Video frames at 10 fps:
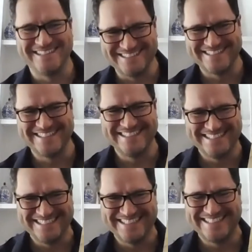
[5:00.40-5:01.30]

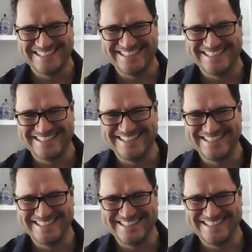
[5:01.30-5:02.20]

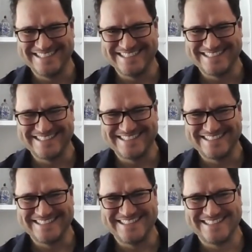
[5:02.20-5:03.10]

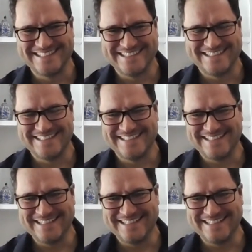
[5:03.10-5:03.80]
[no speech]